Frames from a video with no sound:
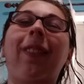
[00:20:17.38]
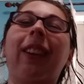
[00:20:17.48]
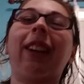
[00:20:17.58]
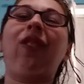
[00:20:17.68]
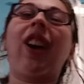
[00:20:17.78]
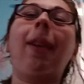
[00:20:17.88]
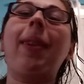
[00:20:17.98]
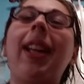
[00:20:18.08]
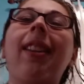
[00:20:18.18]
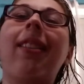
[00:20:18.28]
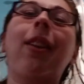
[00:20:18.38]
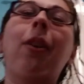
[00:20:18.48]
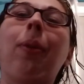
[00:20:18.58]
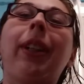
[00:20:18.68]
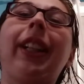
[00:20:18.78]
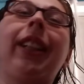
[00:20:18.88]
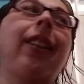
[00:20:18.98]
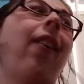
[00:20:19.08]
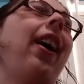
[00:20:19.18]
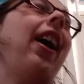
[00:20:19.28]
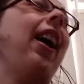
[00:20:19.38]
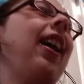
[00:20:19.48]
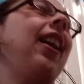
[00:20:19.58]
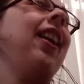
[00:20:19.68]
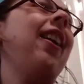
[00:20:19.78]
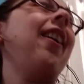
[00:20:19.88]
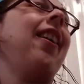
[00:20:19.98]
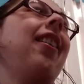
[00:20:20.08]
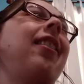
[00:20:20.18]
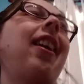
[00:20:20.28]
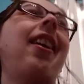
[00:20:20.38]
for like 5 minutes, so we're gonna go ahead, set